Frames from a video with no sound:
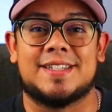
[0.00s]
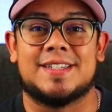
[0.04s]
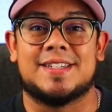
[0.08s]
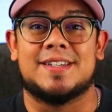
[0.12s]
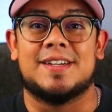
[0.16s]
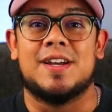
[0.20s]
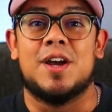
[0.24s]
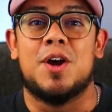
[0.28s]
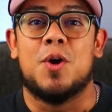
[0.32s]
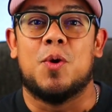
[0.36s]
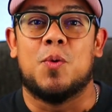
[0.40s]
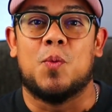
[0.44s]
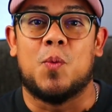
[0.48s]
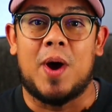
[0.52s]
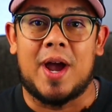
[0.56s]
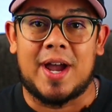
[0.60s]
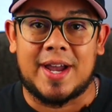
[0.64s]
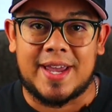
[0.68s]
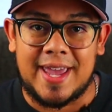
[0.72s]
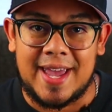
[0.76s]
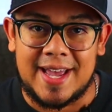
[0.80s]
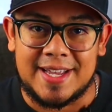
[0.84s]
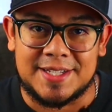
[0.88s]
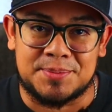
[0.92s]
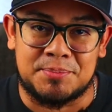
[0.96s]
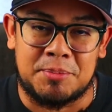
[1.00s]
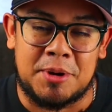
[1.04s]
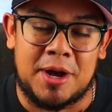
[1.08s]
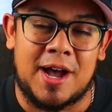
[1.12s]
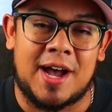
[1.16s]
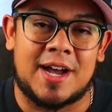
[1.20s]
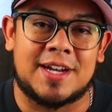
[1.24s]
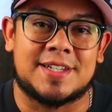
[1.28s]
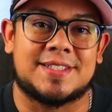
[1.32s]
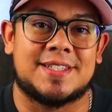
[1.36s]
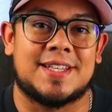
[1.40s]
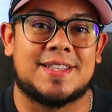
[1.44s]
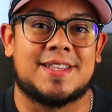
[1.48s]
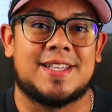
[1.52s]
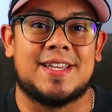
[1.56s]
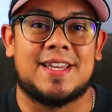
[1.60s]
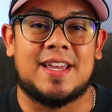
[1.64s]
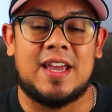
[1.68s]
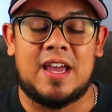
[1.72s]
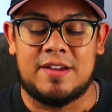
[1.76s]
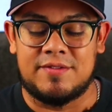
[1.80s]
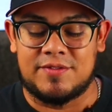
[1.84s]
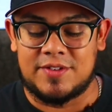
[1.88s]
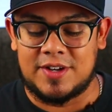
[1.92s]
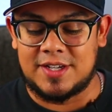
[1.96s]
the whack-ass box that they
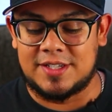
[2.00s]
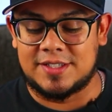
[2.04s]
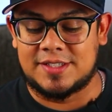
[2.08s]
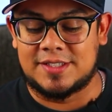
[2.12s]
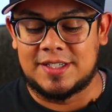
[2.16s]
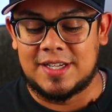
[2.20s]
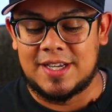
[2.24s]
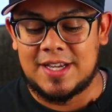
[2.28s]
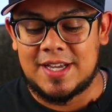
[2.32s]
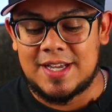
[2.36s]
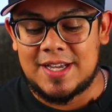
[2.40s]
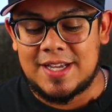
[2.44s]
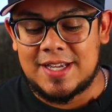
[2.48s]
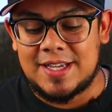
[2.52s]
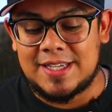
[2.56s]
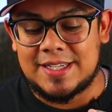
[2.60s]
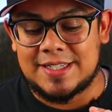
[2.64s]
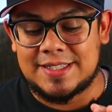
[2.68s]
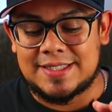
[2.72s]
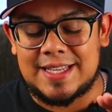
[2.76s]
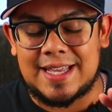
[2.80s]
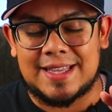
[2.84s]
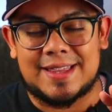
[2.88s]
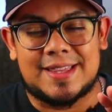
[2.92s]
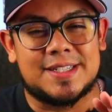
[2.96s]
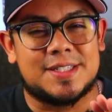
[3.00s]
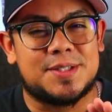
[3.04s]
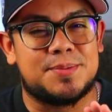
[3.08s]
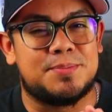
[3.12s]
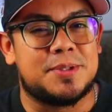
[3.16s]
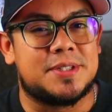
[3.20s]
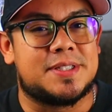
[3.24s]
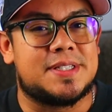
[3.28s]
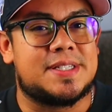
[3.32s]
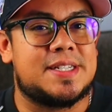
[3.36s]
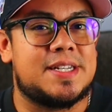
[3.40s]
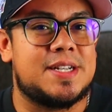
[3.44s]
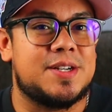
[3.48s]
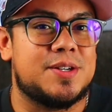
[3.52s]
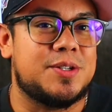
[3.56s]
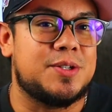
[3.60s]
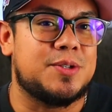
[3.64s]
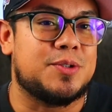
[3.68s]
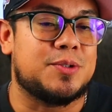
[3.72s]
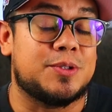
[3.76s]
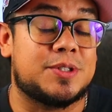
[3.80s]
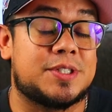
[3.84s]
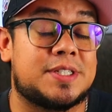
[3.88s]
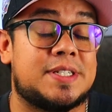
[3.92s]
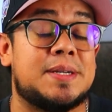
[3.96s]
gave us, is that this
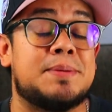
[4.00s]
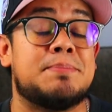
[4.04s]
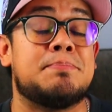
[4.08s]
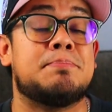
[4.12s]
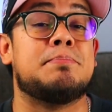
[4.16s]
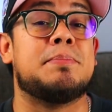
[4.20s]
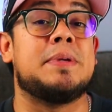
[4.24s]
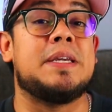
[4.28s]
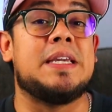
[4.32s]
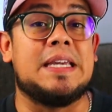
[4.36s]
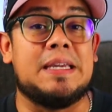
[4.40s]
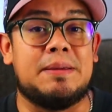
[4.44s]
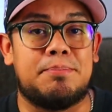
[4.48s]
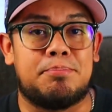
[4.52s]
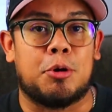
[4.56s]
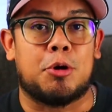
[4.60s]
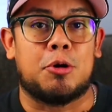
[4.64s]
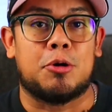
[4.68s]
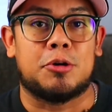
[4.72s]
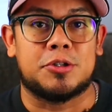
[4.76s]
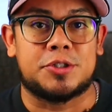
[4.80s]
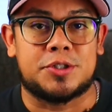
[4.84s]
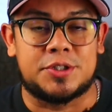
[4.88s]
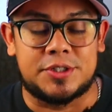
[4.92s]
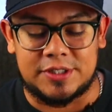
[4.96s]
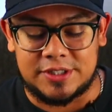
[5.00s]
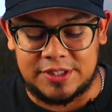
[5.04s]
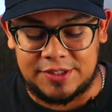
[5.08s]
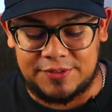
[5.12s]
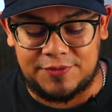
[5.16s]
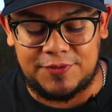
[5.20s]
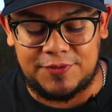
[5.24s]
material, to me personally,